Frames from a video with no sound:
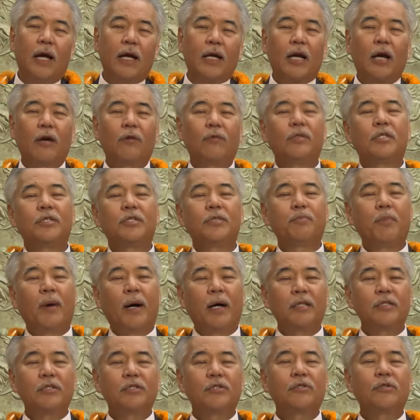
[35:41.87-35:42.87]
Like our
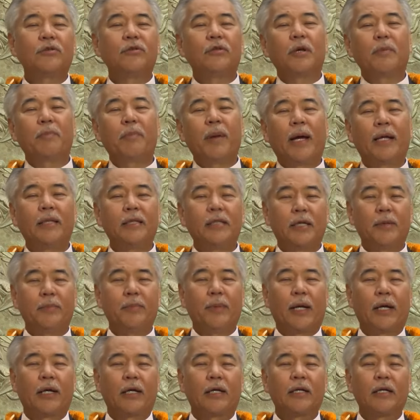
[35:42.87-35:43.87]
response to the
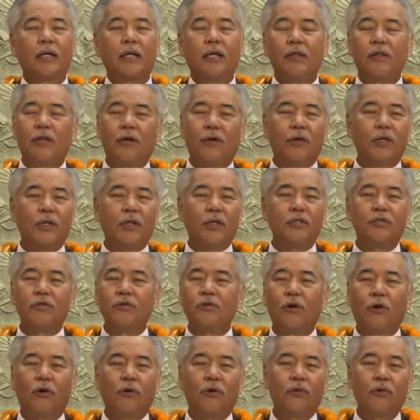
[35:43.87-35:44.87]
pandemic, there is
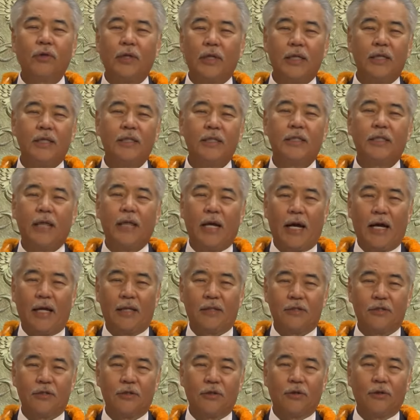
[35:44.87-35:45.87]
no easy
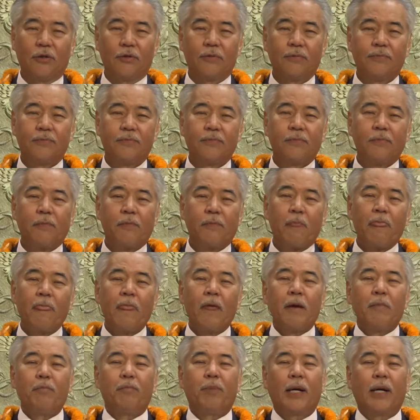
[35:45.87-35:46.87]
answer.
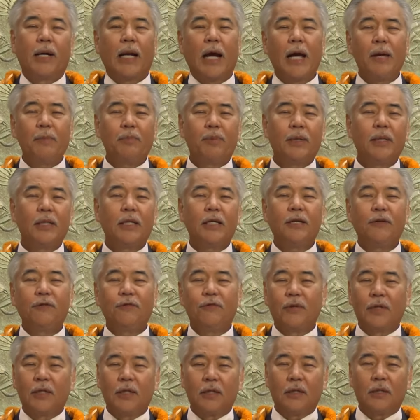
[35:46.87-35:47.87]
But I
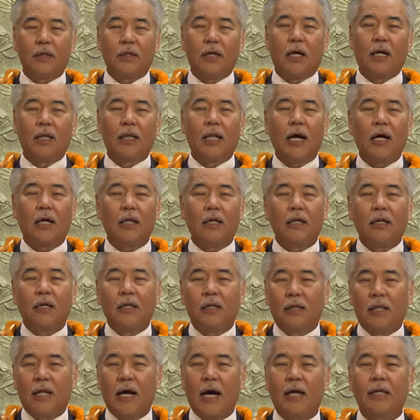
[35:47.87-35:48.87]
believe
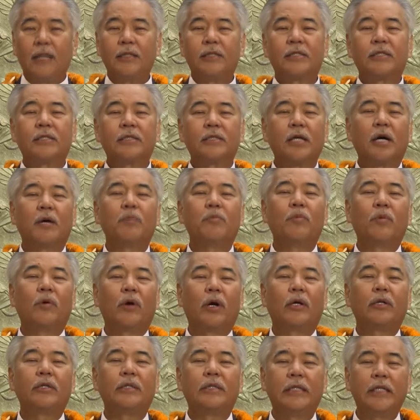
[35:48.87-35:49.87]
it lies
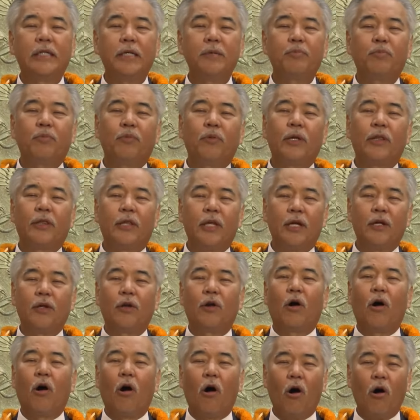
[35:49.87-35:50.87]
somewhere deep
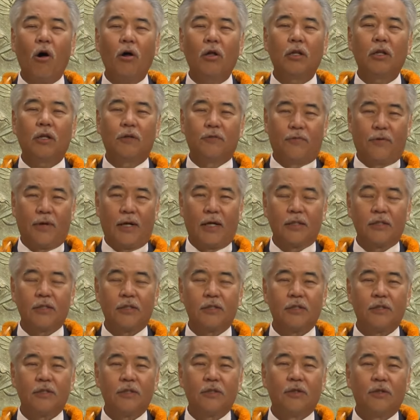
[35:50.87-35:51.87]
within all of
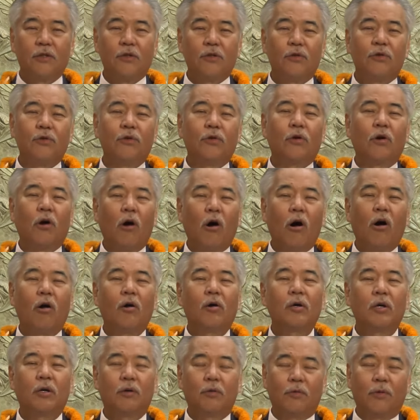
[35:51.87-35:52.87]
us who
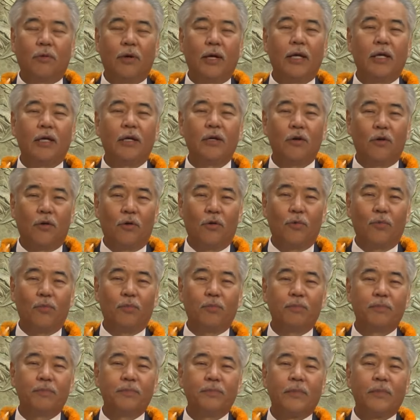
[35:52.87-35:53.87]
call Hawaii home.